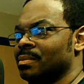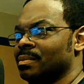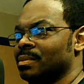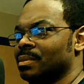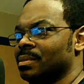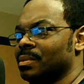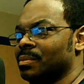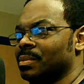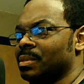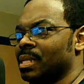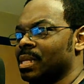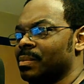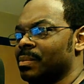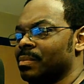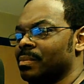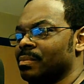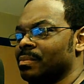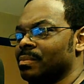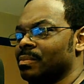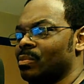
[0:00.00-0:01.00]

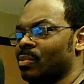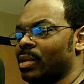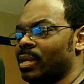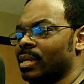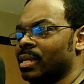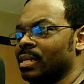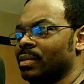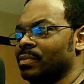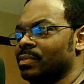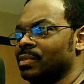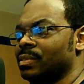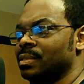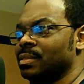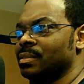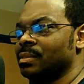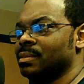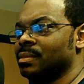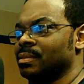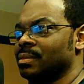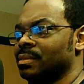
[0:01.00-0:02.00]
sometime right after
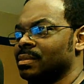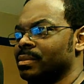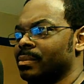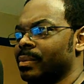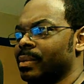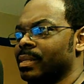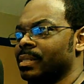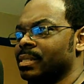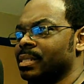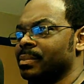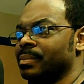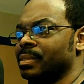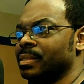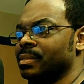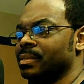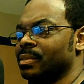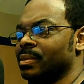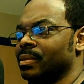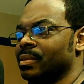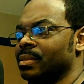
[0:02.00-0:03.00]
the pandemic
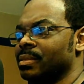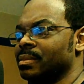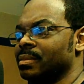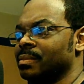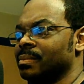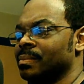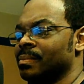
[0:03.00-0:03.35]
started.